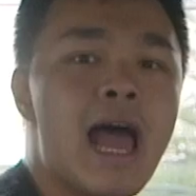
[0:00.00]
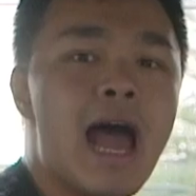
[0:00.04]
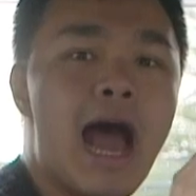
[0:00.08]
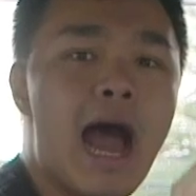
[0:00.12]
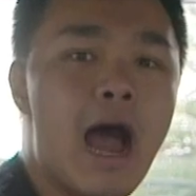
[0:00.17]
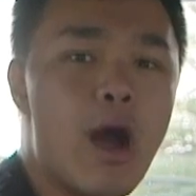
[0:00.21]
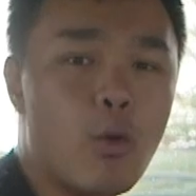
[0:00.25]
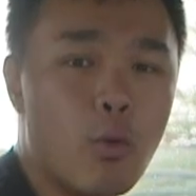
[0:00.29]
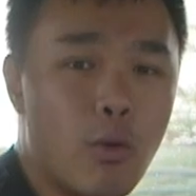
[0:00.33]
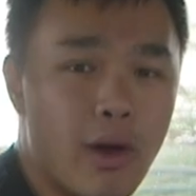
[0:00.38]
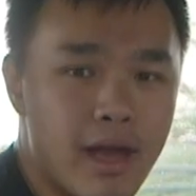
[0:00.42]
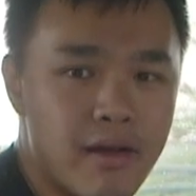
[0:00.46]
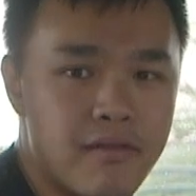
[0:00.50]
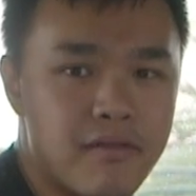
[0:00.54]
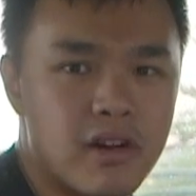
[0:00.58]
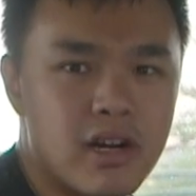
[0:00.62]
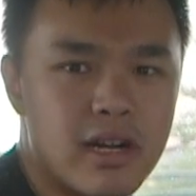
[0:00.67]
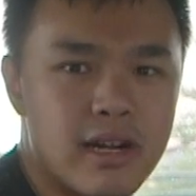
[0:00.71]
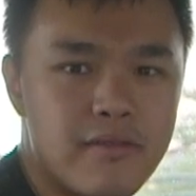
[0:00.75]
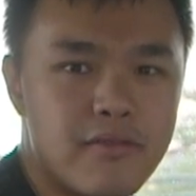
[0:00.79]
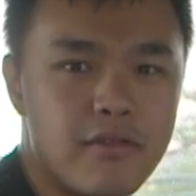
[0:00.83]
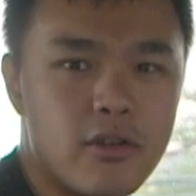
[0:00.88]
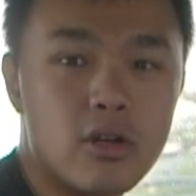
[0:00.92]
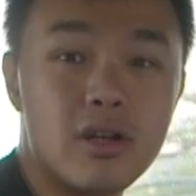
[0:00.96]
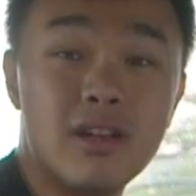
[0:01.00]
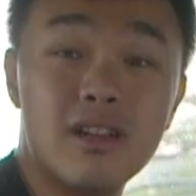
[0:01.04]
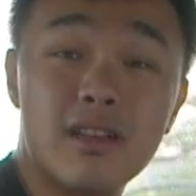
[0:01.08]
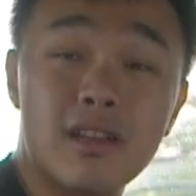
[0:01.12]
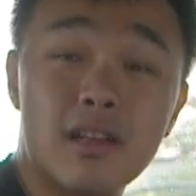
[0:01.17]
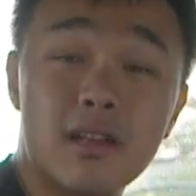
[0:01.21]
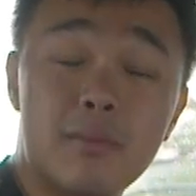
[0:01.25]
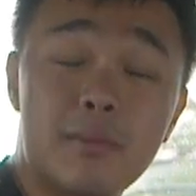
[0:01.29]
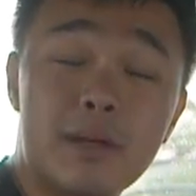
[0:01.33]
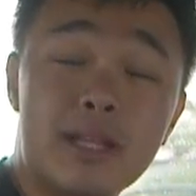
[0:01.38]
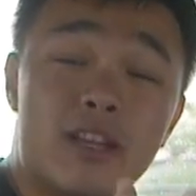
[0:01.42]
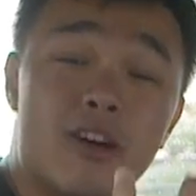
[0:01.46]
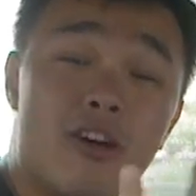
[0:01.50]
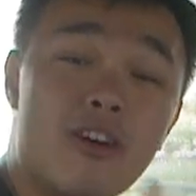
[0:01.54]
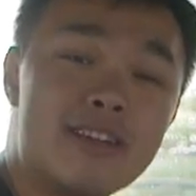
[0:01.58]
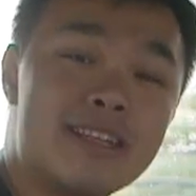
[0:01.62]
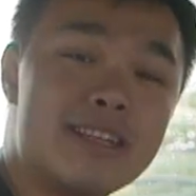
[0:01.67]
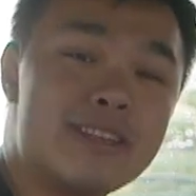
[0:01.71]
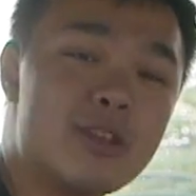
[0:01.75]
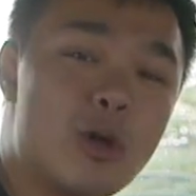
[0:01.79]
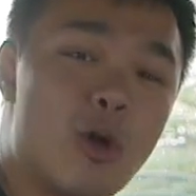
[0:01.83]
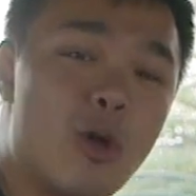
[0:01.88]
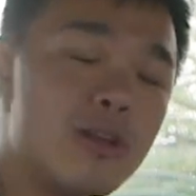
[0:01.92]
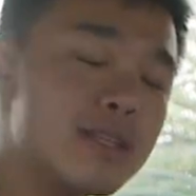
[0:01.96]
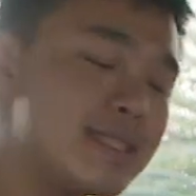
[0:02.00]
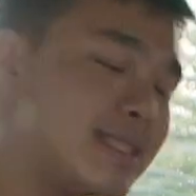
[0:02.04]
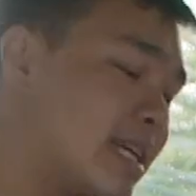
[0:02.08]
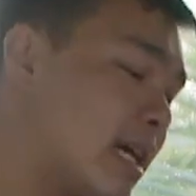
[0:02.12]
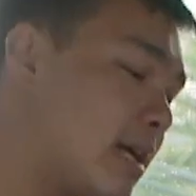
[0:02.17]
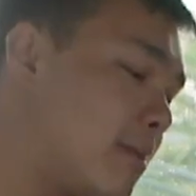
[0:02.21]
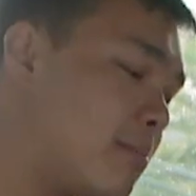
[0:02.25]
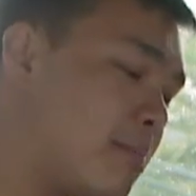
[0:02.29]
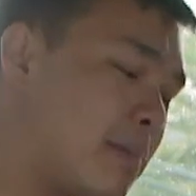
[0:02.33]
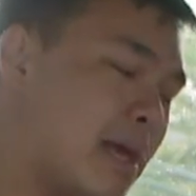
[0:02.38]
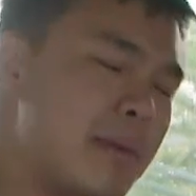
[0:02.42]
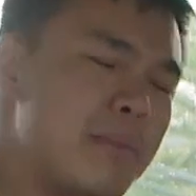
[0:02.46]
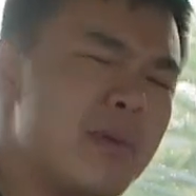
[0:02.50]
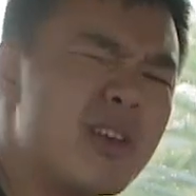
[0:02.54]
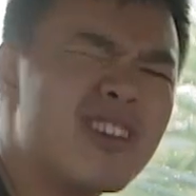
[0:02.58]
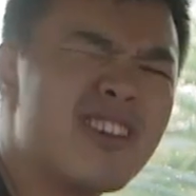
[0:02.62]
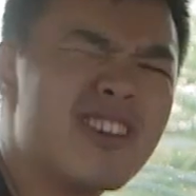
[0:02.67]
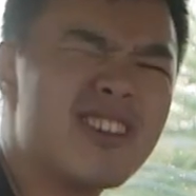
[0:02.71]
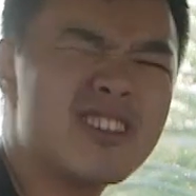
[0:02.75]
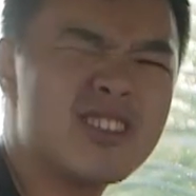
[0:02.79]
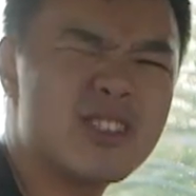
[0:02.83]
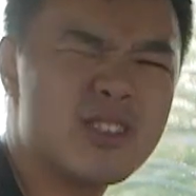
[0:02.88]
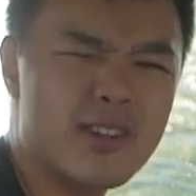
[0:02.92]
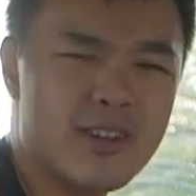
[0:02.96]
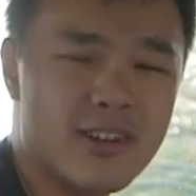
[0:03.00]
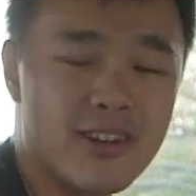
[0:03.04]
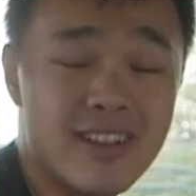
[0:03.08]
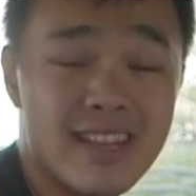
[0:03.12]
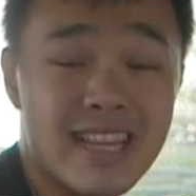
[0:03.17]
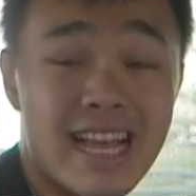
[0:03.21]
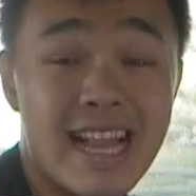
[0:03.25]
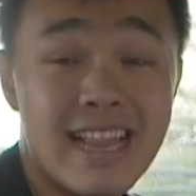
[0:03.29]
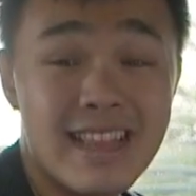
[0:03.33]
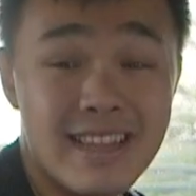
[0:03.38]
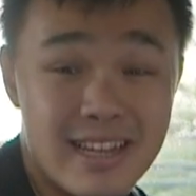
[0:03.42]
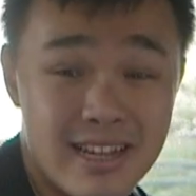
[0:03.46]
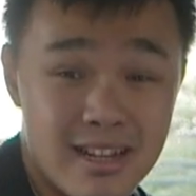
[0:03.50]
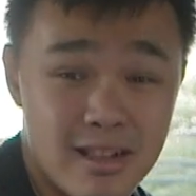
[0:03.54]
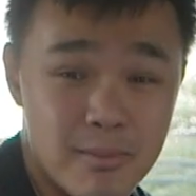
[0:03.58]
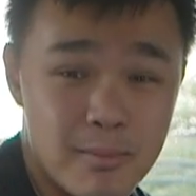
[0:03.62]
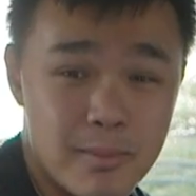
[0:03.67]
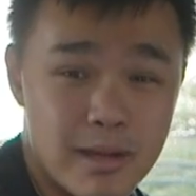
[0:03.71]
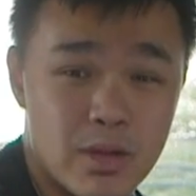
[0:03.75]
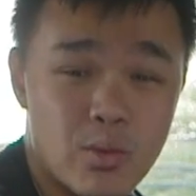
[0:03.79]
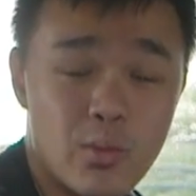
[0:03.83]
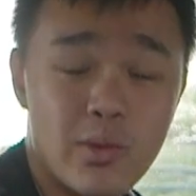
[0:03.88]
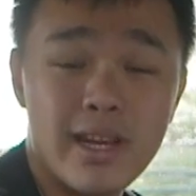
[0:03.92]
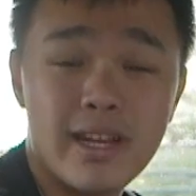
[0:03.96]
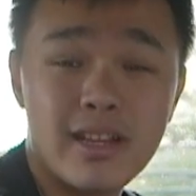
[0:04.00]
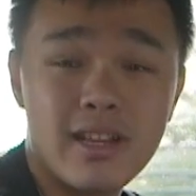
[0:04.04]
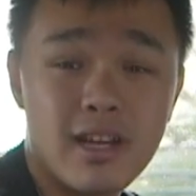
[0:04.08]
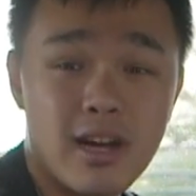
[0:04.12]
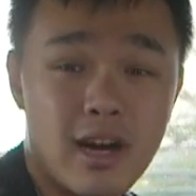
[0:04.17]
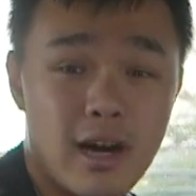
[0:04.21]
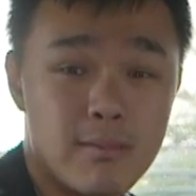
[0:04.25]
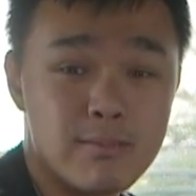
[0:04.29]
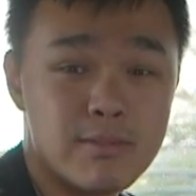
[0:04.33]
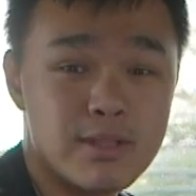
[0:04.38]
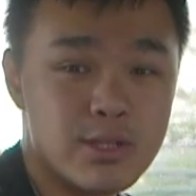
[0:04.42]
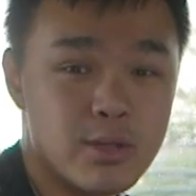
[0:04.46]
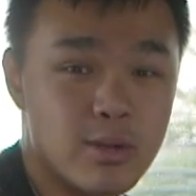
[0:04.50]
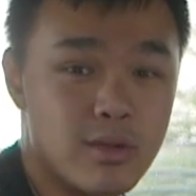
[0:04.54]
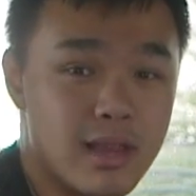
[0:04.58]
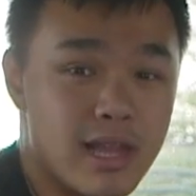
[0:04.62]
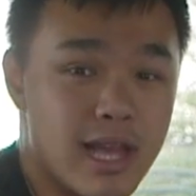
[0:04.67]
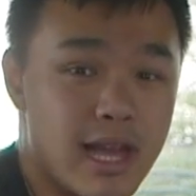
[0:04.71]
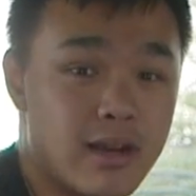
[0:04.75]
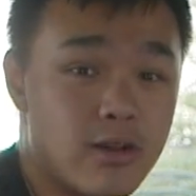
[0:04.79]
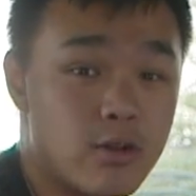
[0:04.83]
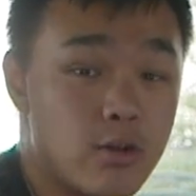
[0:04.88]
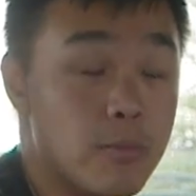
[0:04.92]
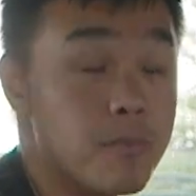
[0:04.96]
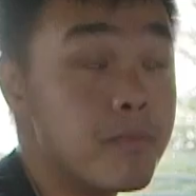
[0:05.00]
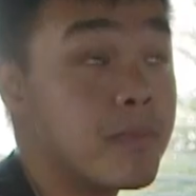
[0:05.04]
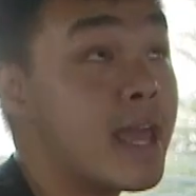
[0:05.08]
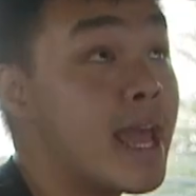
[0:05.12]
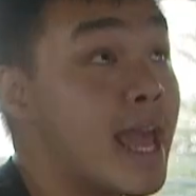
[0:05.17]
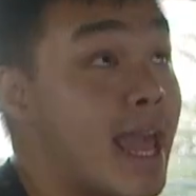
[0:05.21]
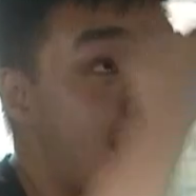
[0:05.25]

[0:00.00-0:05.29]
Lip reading: However, if you're a little bit on the tall side, maybe you're gonna struggle a little bit when it comes to legroom.